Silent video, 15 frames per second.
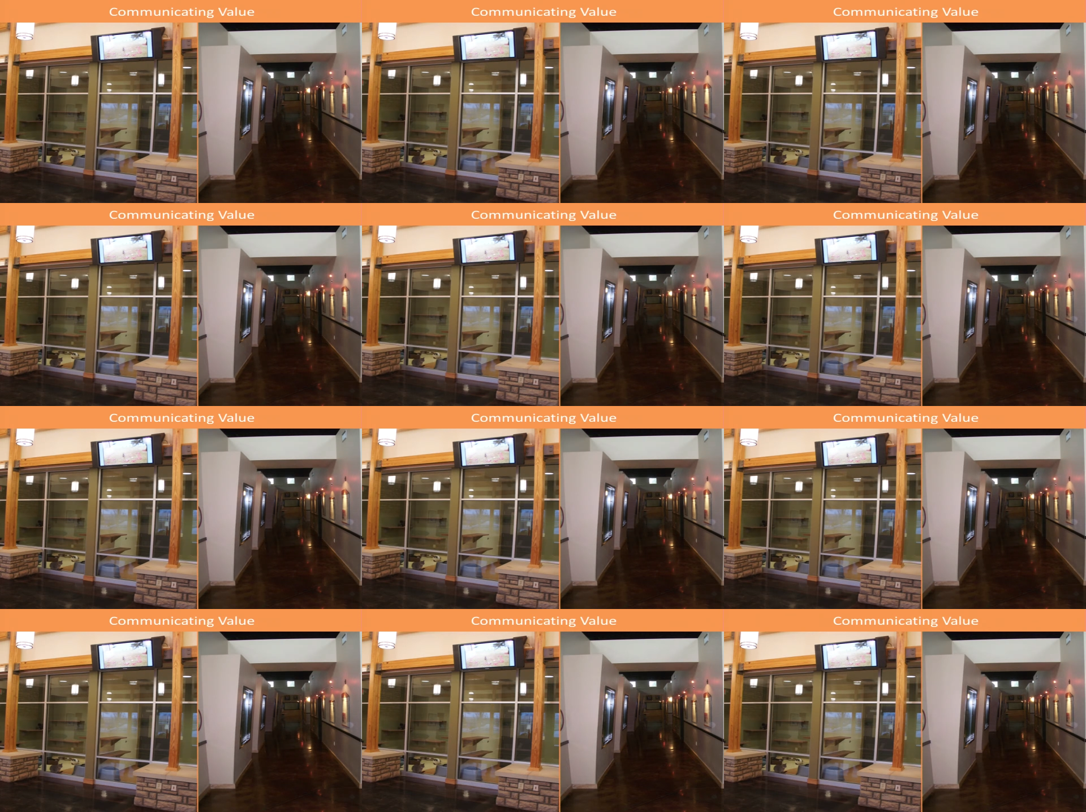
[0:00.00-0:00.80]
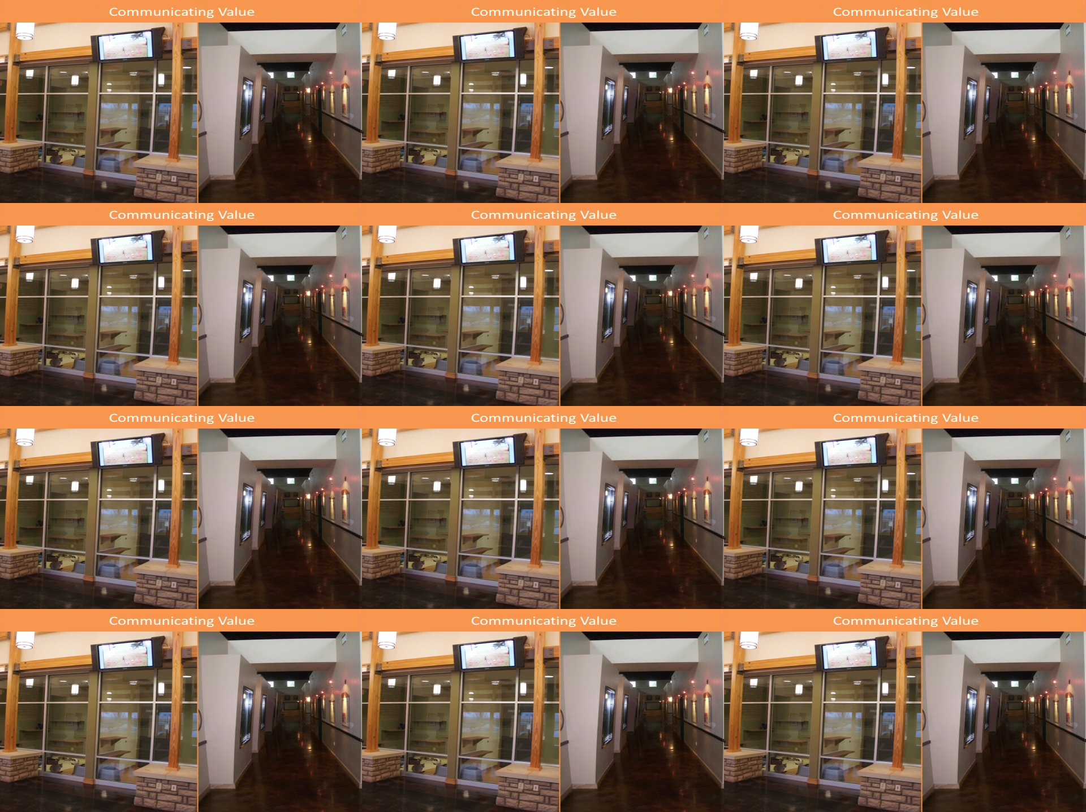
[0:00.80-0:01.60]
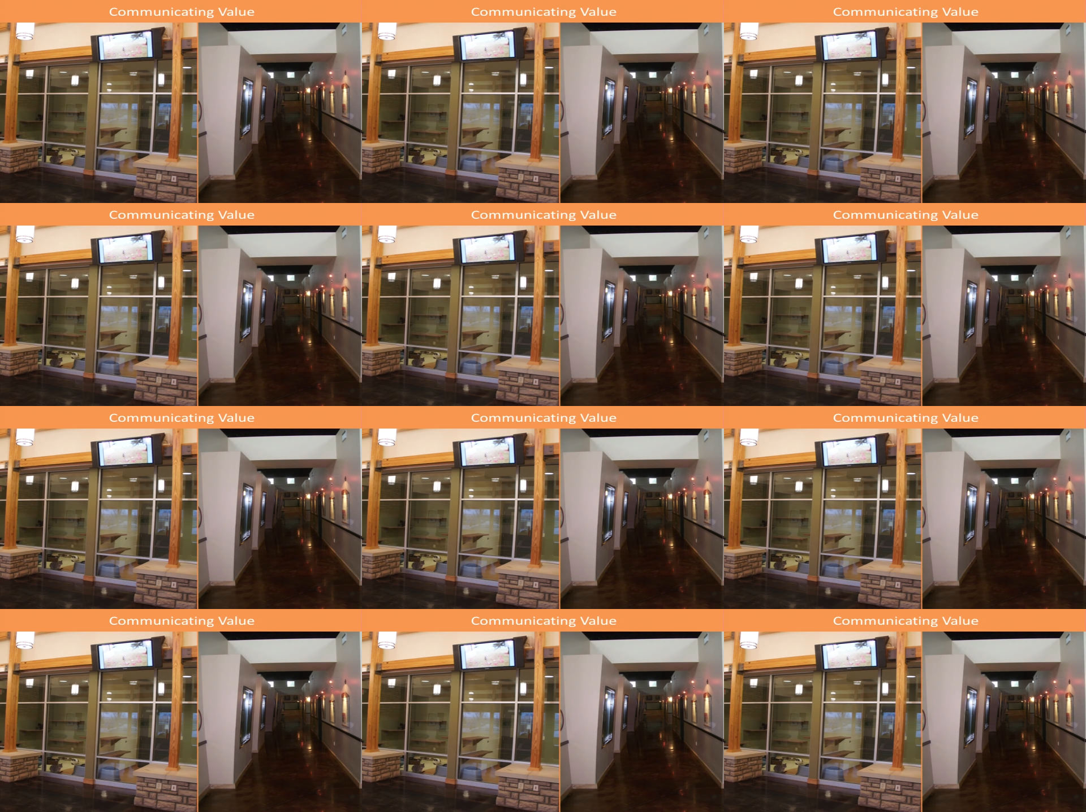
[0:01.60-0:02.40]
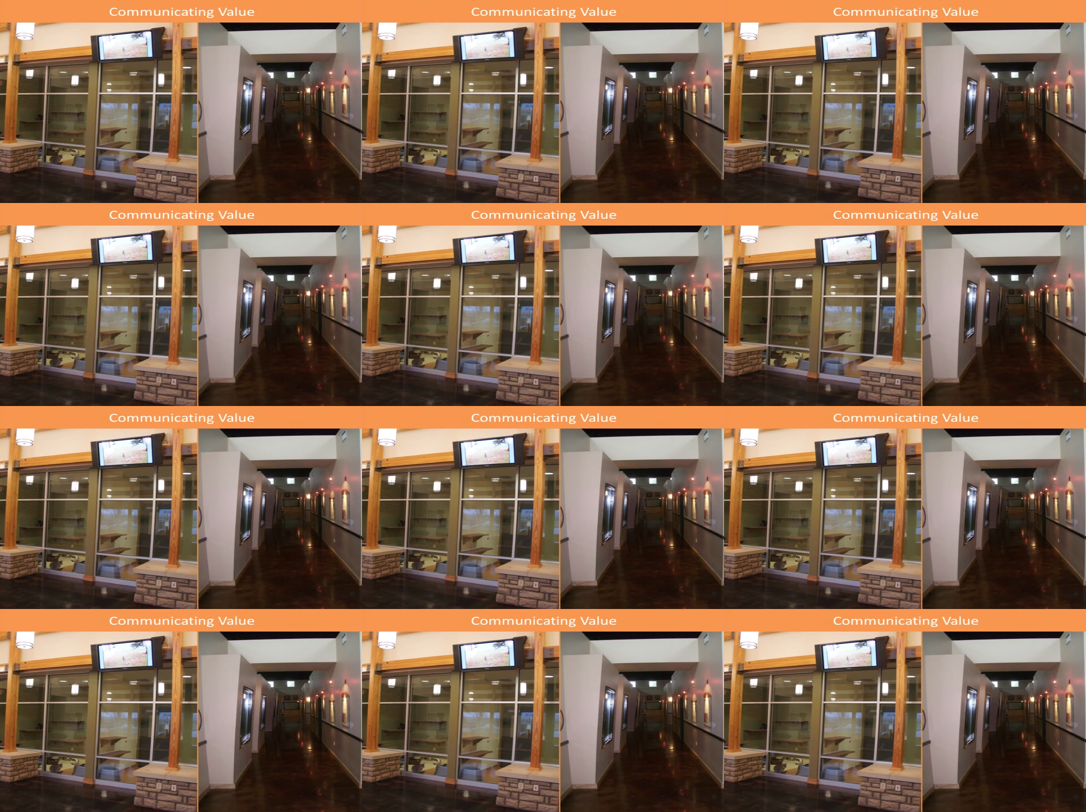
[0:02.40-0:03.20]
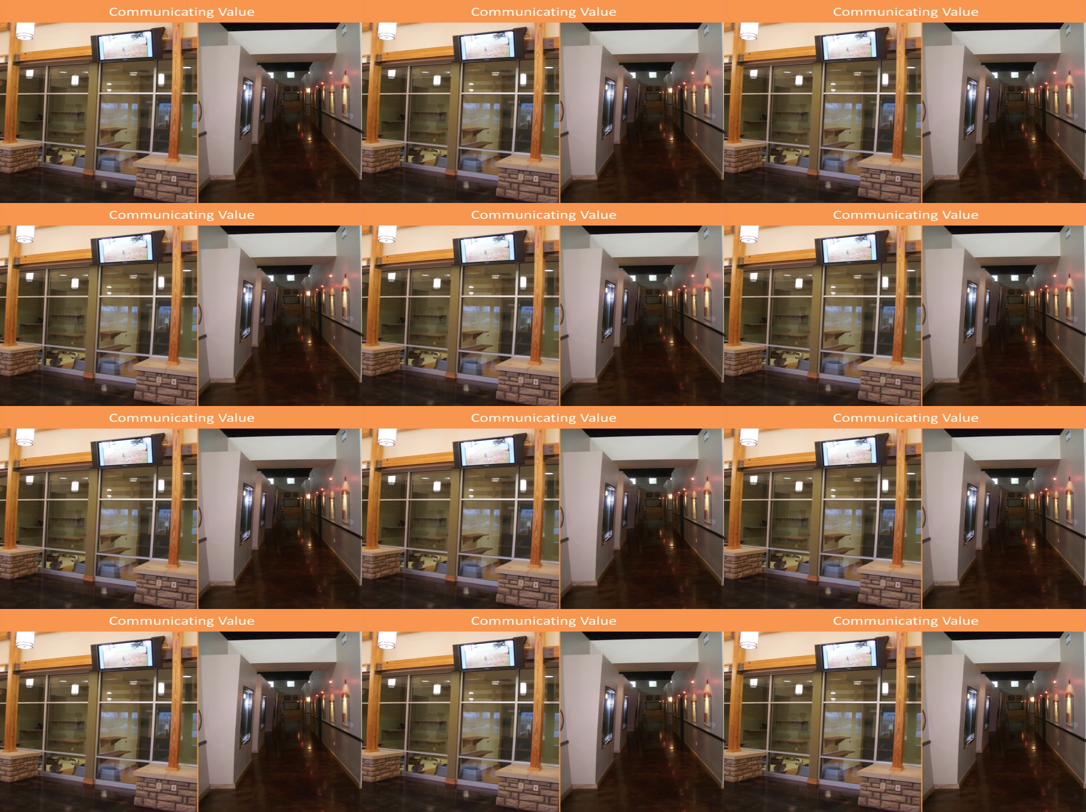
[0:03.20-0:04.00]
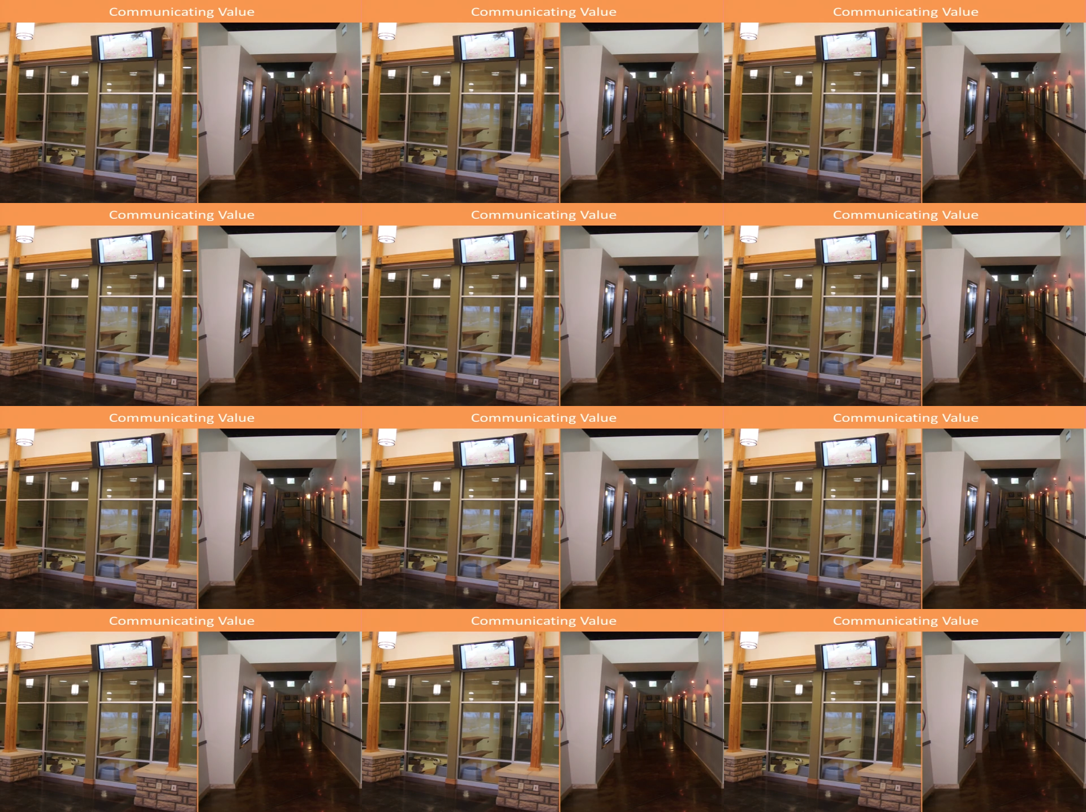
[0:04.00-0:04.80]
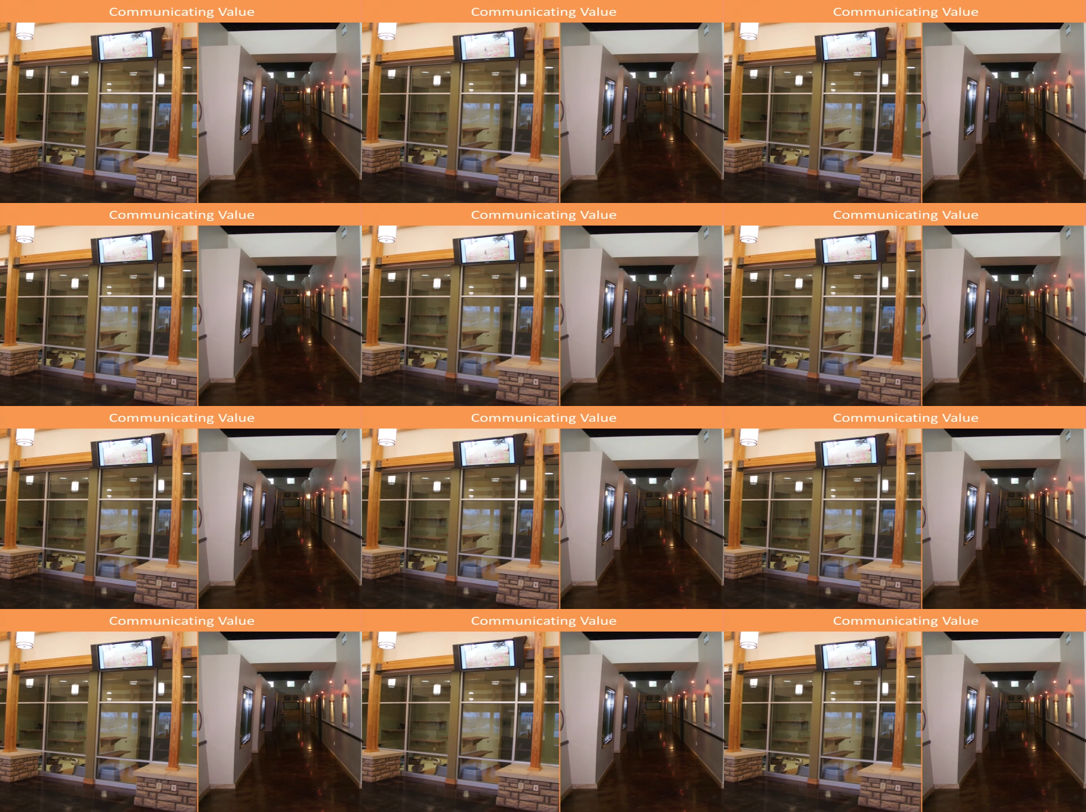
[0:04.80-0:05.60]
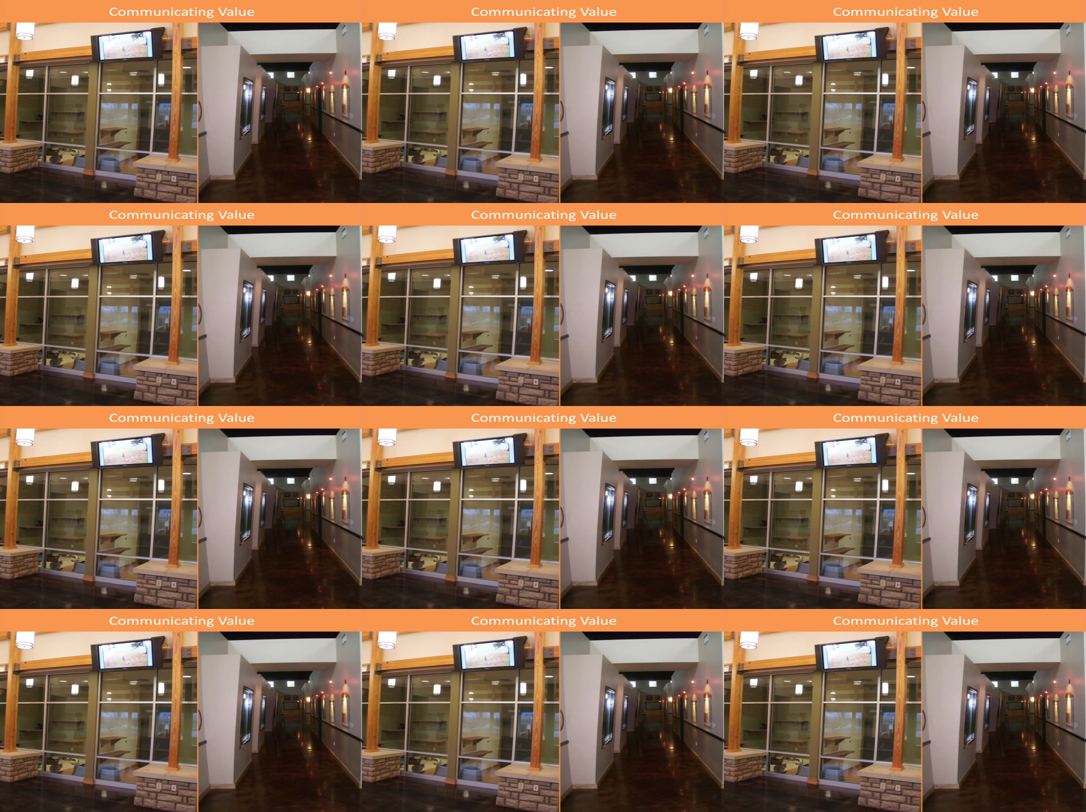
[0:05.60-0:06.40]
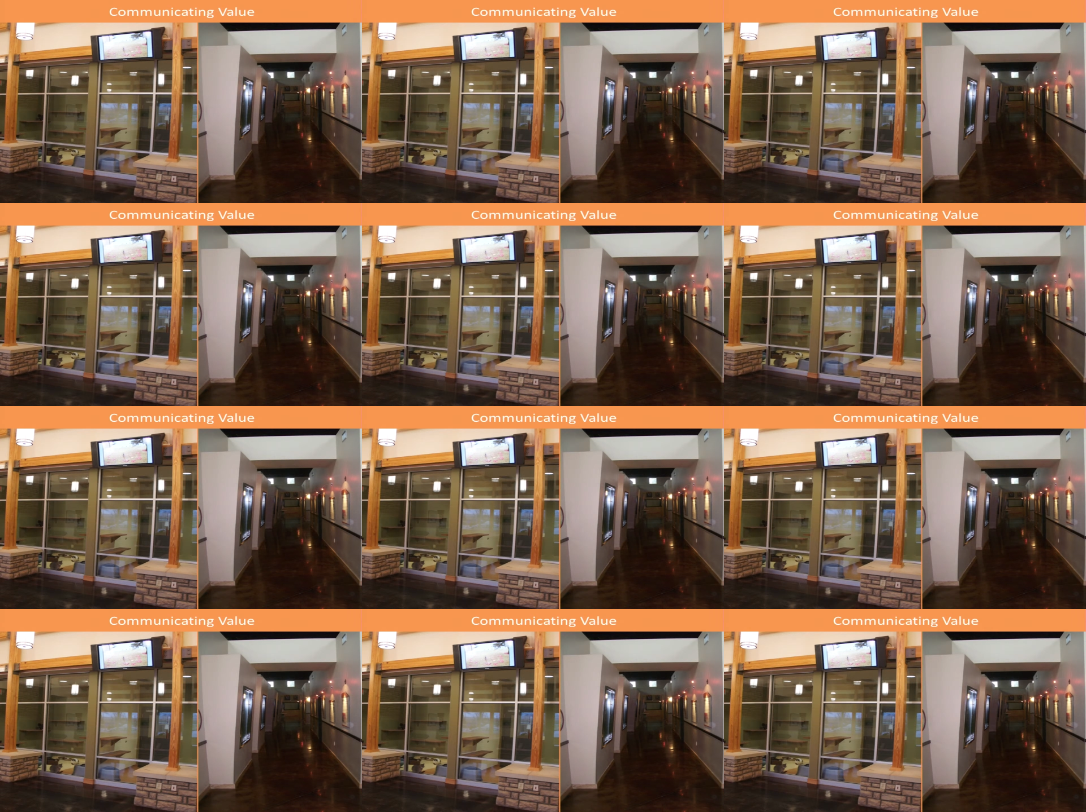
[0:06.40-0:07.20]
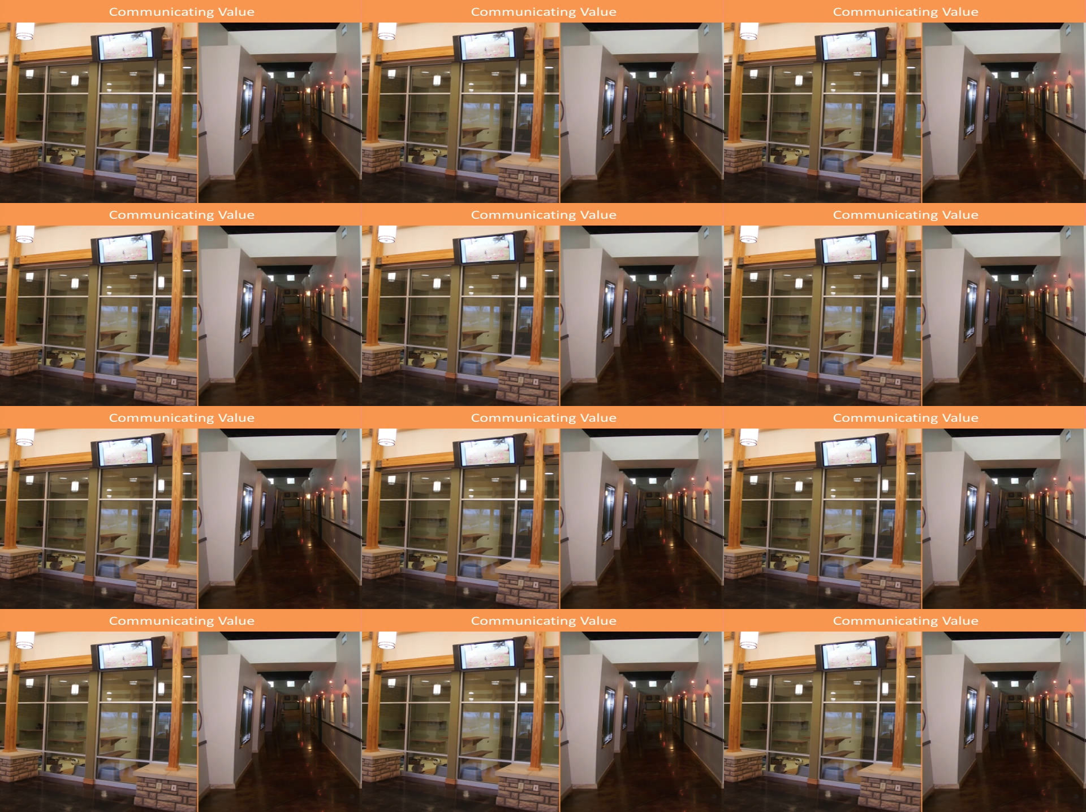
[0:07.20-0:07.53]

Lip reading: (no speaker visible)